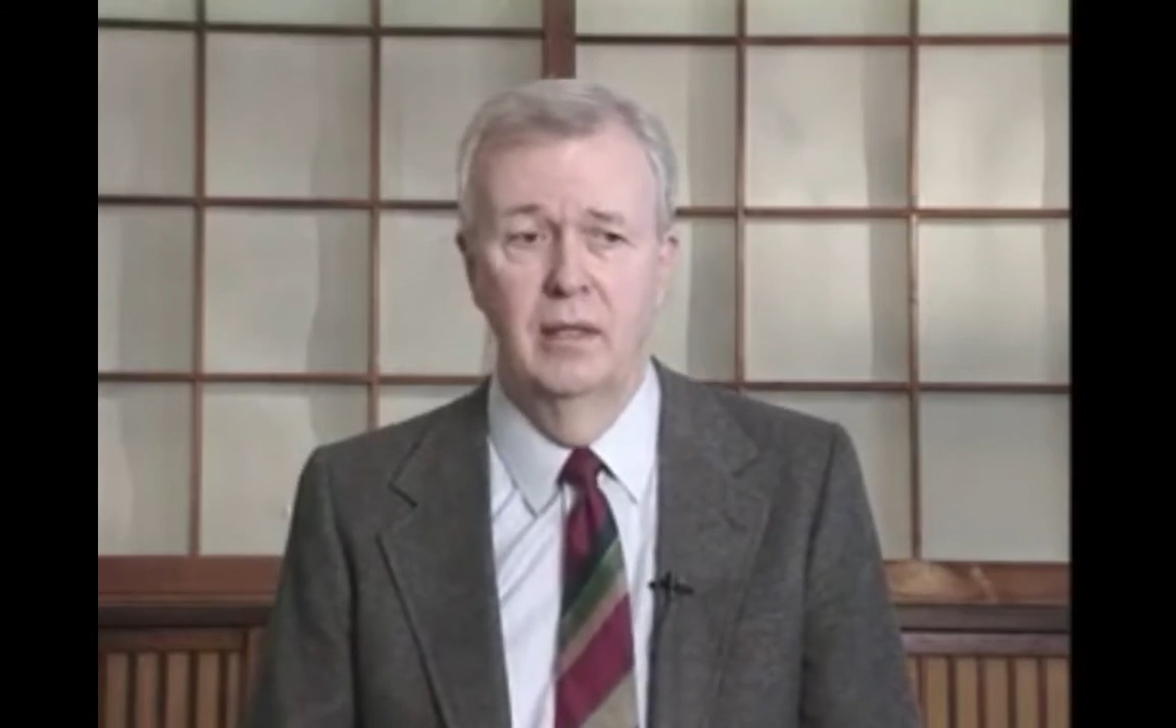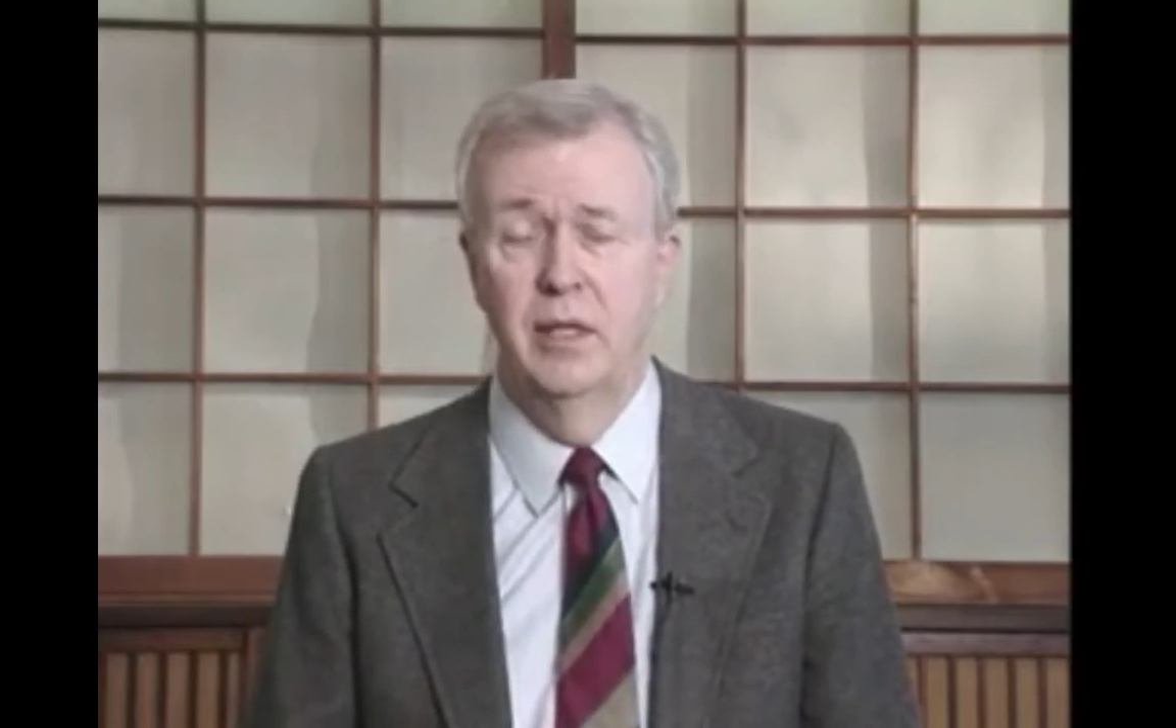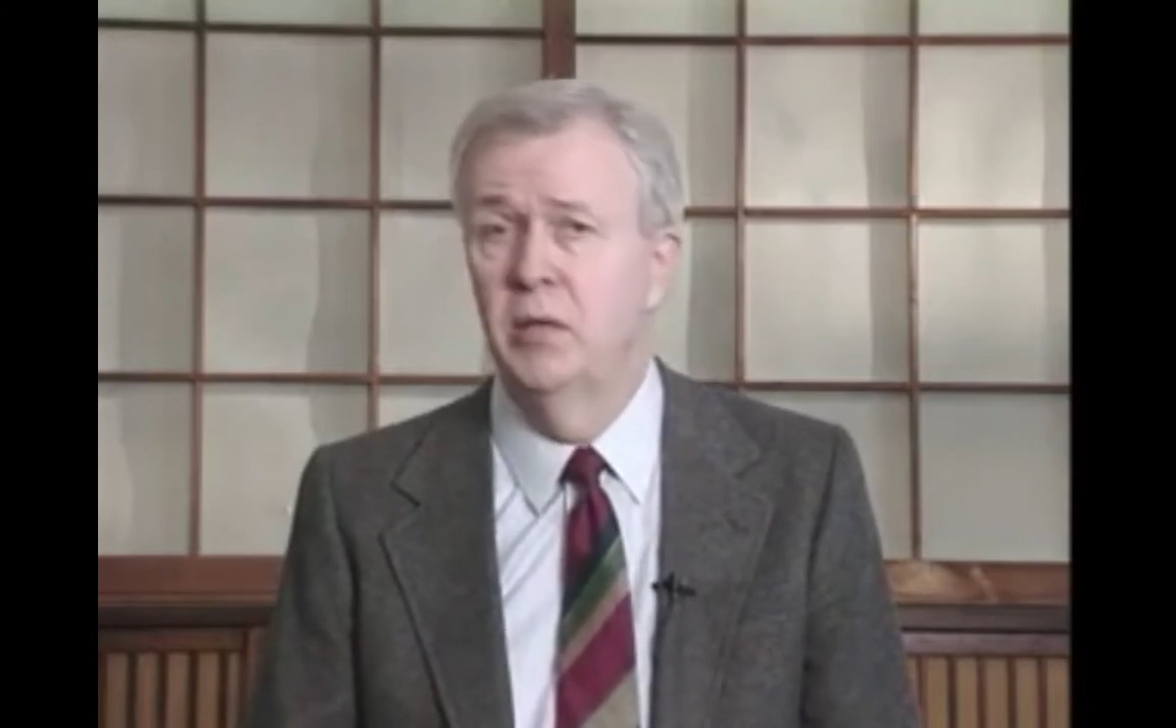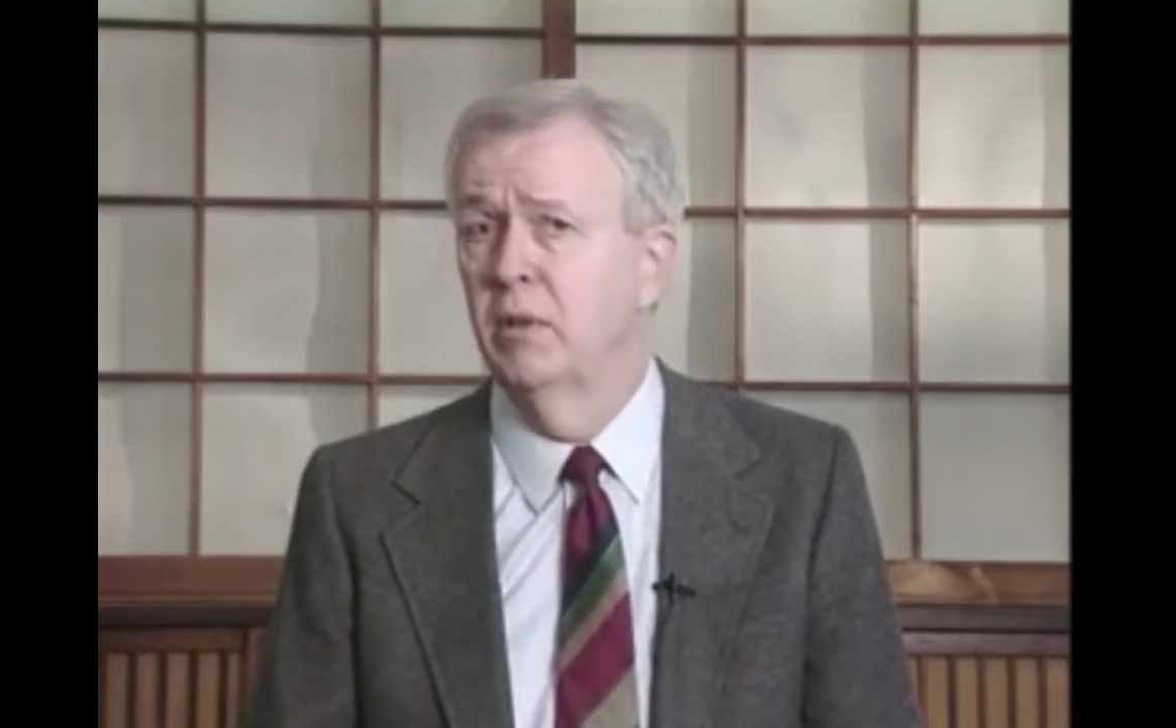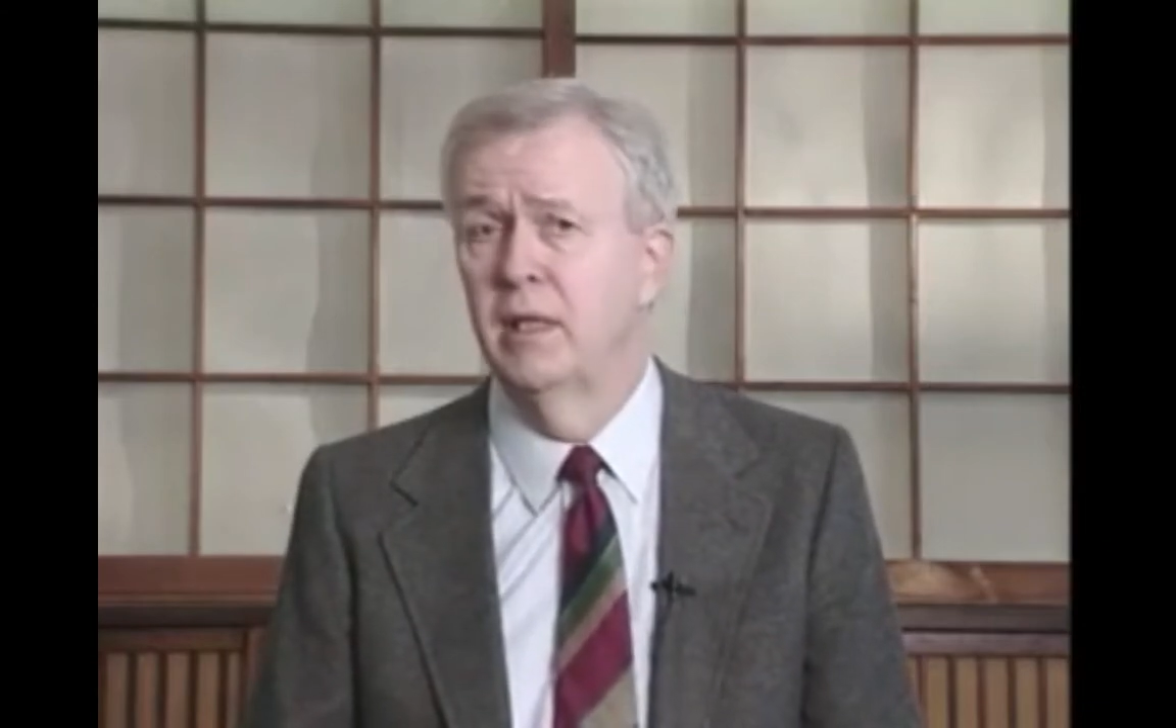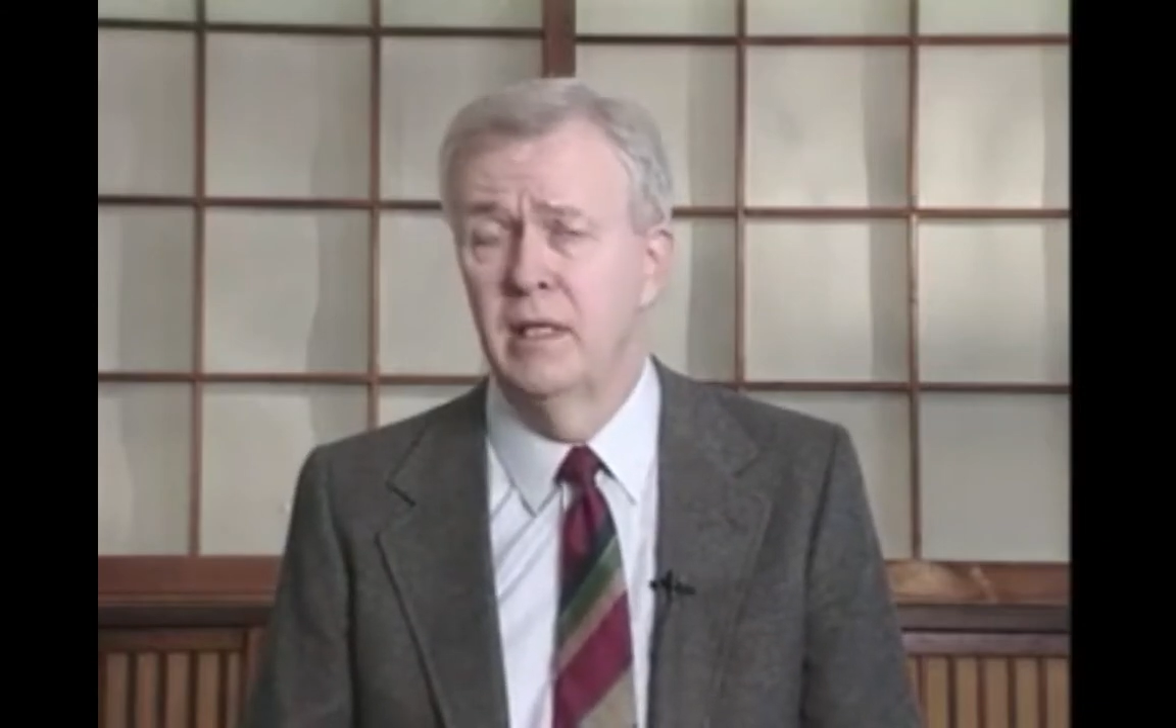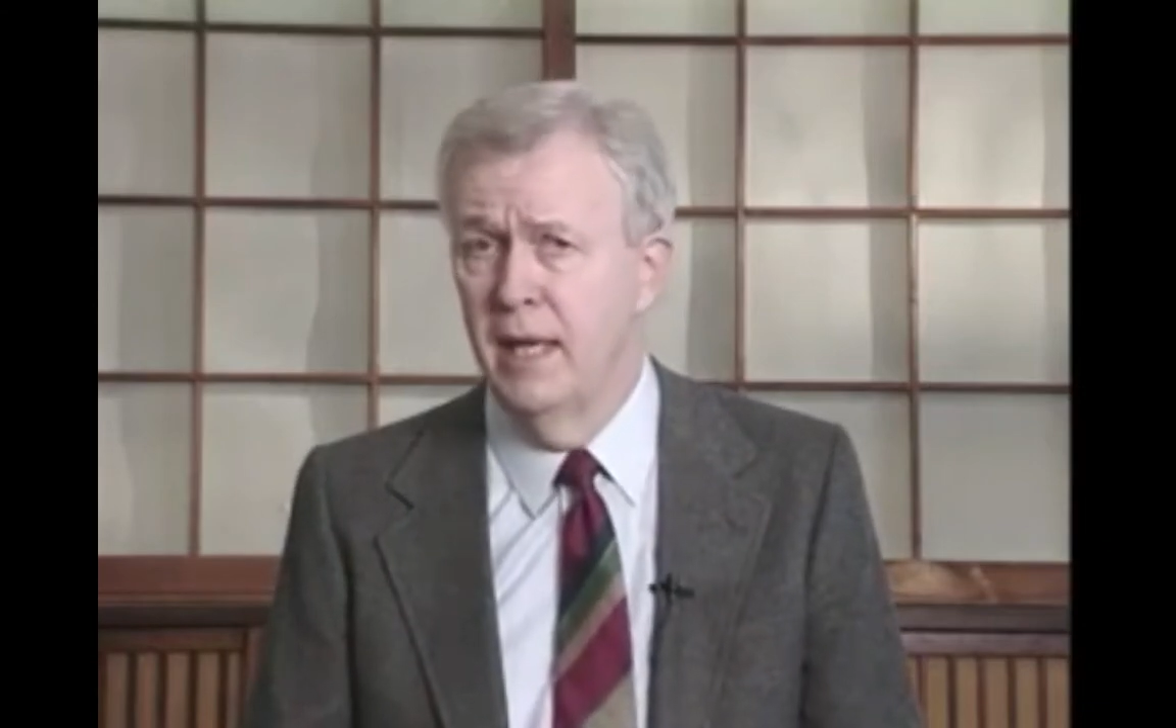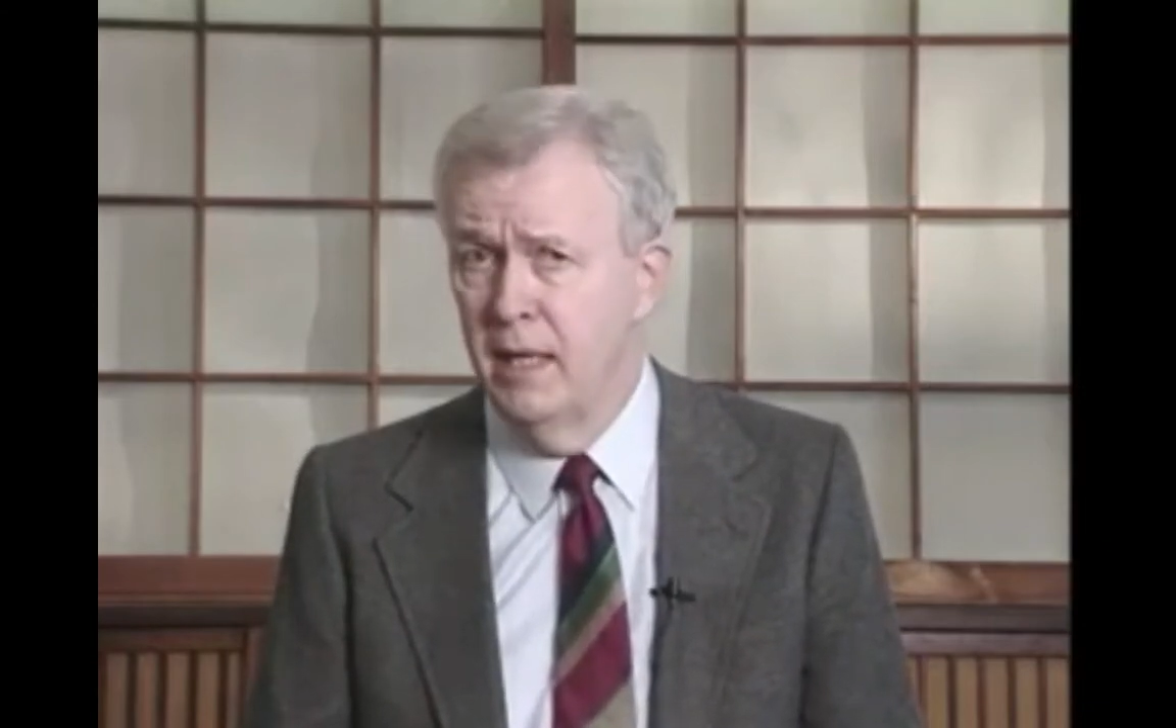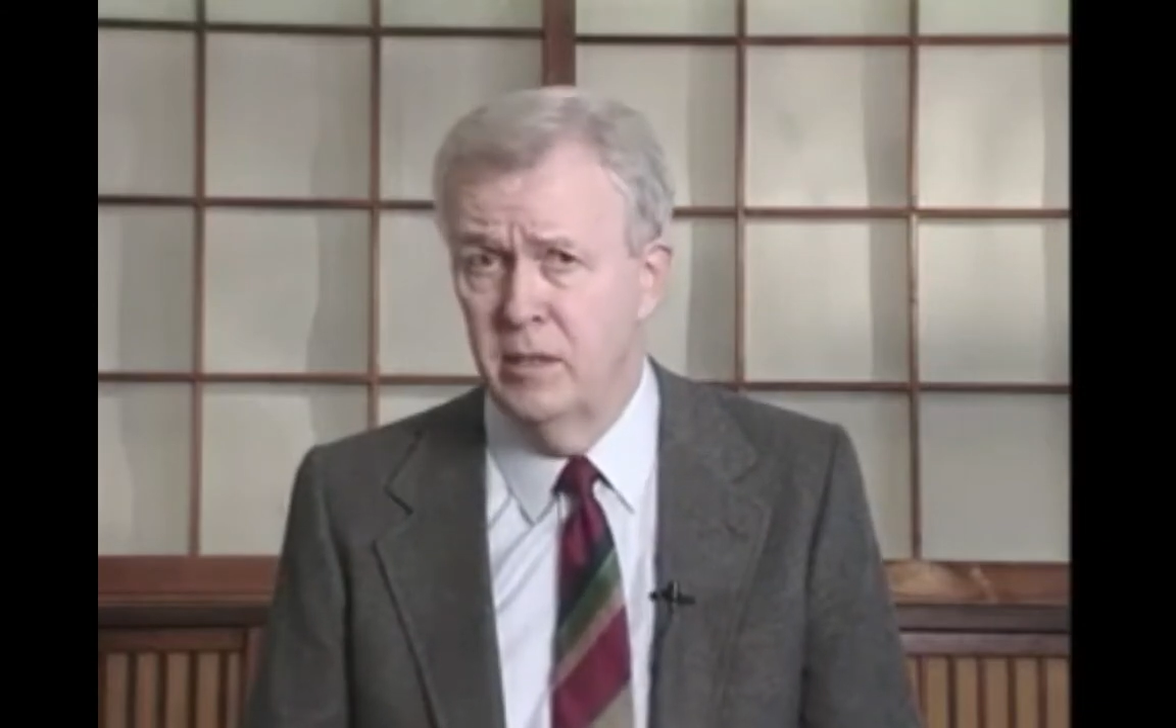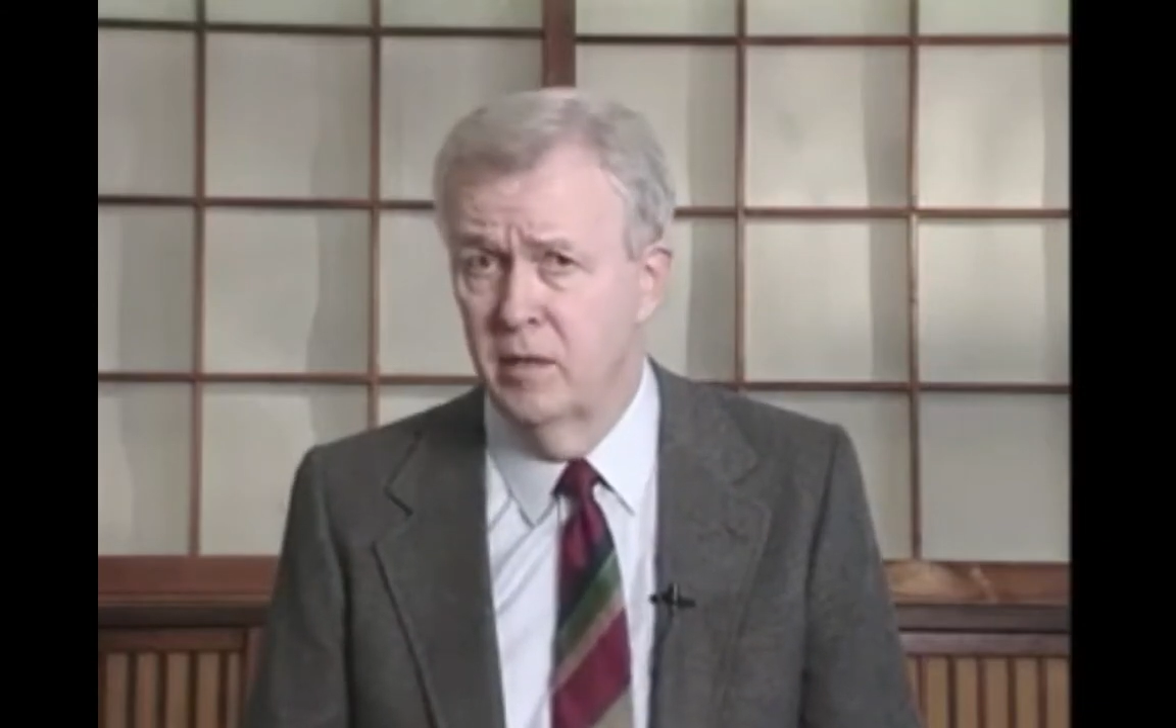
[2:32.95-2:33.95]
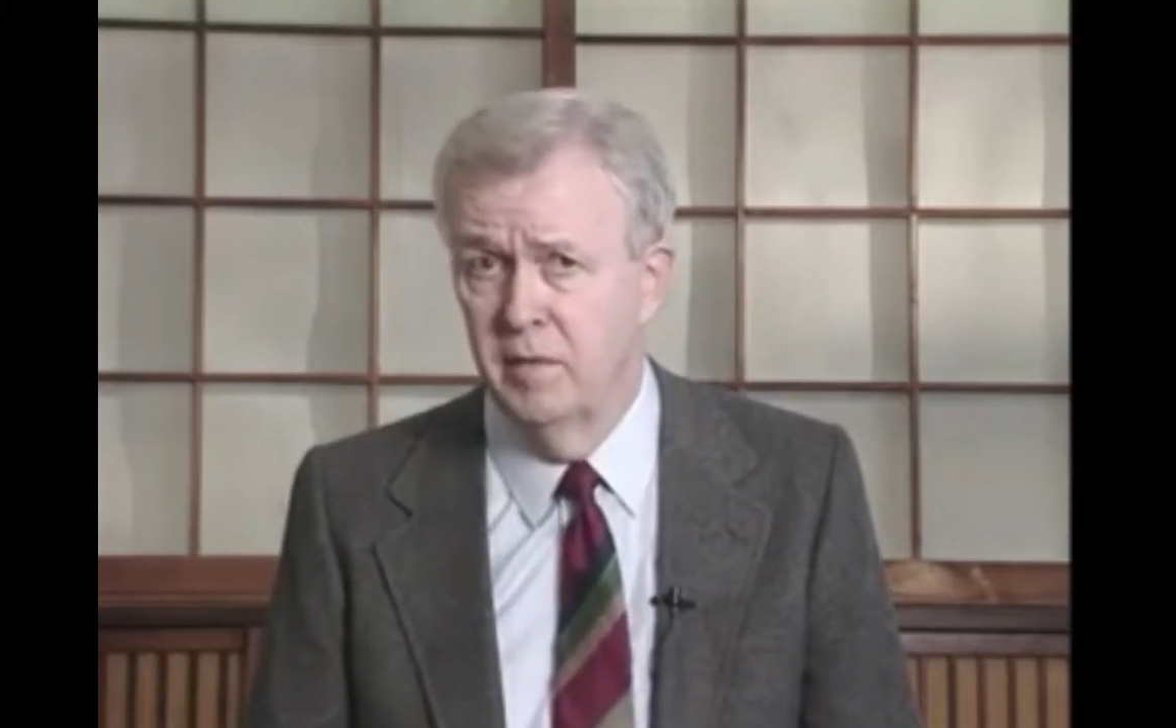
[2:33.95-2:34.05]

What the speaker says: literally tens of